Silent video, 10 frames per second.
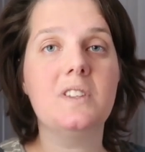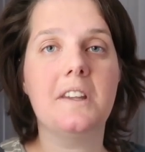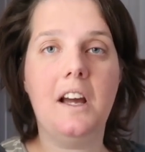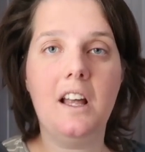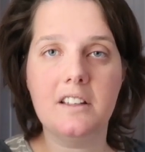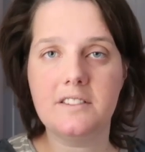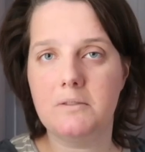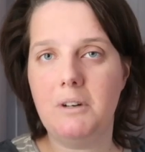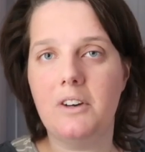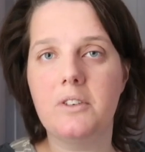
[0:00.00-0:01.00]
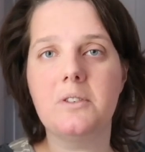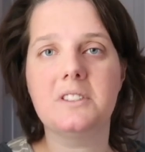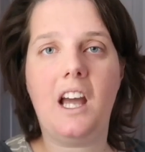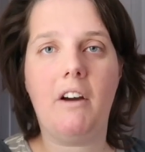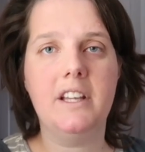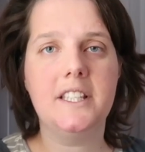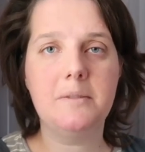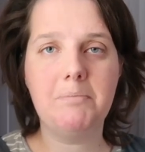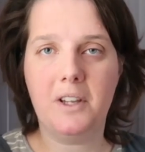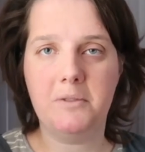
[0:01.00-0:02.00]
The colours are well thought out. It's
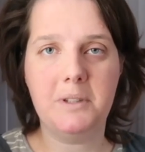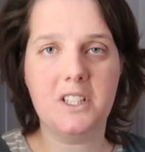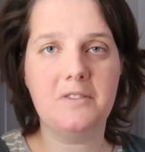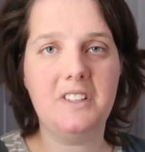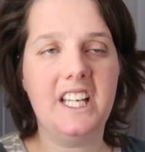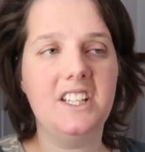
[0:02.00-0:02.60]
spun beautifully.